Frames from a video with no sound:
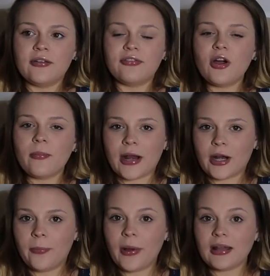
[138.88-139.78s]
feel
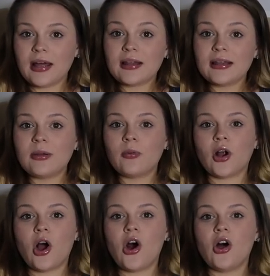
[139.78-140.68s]
better. But luckily
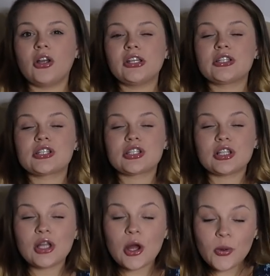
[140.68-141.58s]
we're all
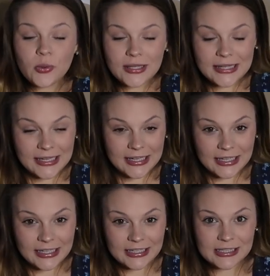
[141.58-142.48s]

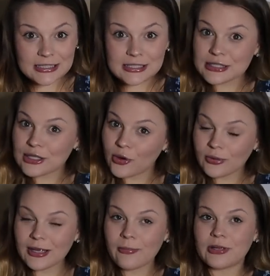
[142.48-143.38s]
slowly
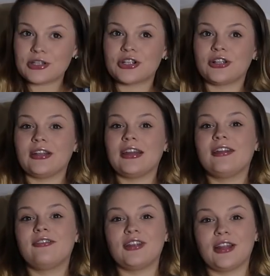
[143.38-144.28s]
slowly but
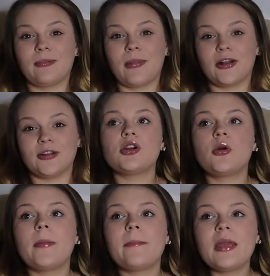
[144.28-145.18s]
surely feeling better.
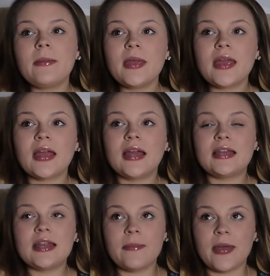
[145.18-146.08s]
So me being
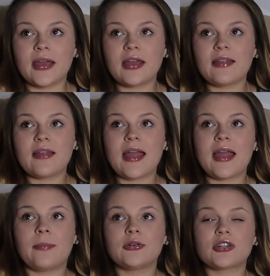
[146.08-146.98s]
anemic,
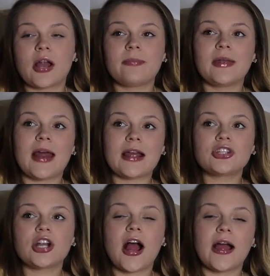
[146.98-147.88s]
they prescribed me an
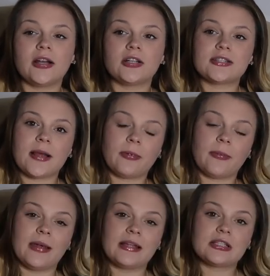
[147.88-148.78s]
extra iron
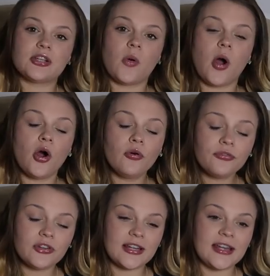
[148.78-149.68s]
supplement, so
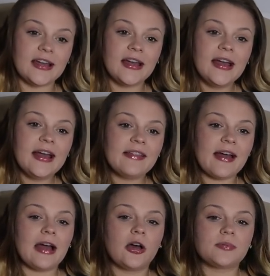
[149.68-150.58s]
hopefully
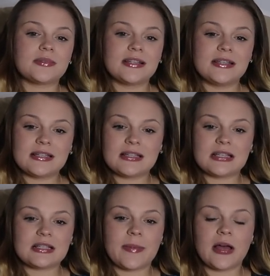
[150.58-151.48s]
that helps the
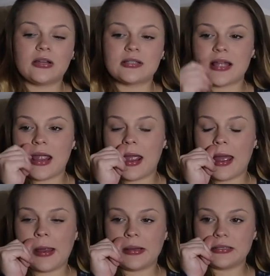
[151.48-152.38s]
dizzy spells
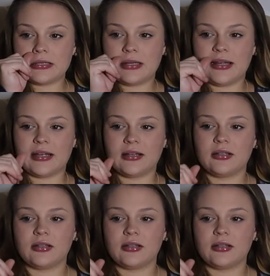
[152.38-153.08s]
and like